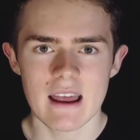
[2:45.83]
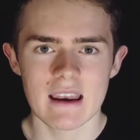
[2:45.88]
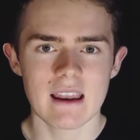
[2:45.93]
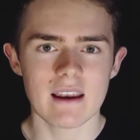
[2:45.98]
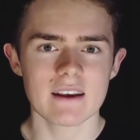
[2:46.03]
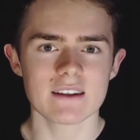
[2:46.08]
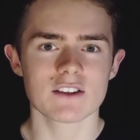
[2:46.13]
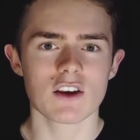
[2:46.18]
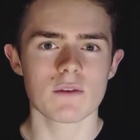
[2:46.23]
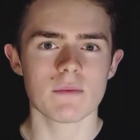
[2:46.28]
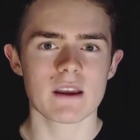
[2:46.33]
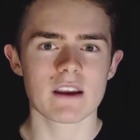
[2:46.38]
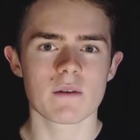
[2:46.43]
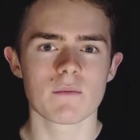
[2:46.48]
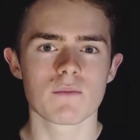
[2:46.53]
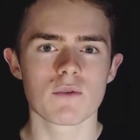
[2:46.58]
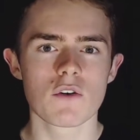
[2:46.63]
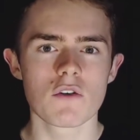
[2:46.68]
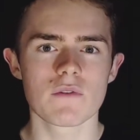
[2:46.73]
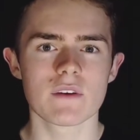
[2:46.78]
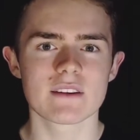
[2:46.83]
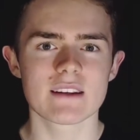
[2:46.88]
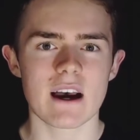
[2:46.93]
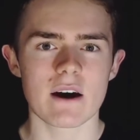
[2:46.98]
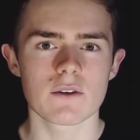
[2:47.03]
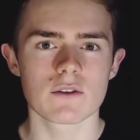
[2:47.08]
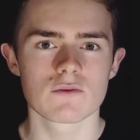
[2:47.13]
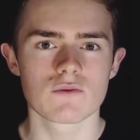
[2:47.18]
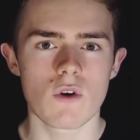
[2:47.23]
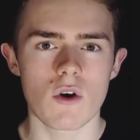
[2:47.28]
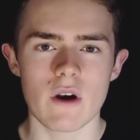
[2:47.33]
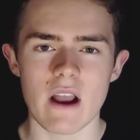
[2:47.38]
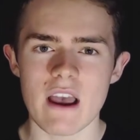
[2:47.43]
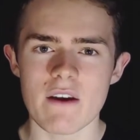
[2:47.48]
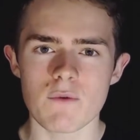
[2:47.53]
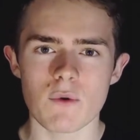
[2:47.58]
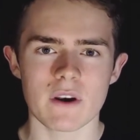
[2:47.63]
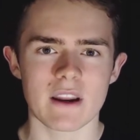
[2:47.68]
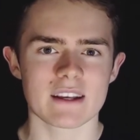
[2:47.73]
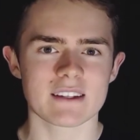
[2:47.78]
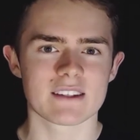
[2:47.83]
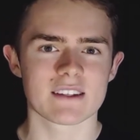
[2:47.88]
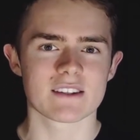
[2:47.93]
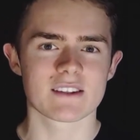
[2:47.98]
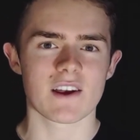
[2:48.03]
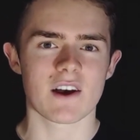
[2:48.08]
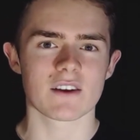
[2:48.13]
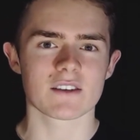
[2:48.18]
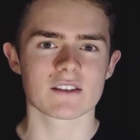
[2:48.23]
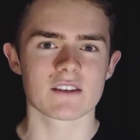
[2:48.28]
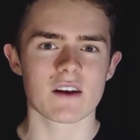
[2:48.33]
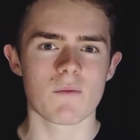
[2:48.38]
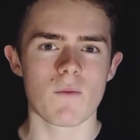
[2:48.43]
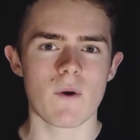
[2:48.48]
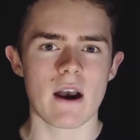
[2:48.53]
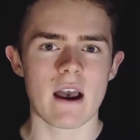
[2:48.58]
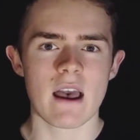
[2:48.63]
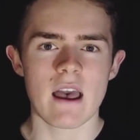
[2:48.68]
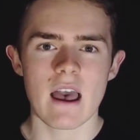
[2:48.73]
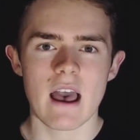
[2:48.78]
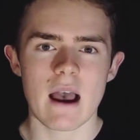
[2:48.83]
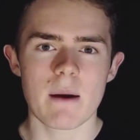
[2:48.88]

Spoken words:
Now let's hope they can prove the doubters wrong. Everyone has to start somewhere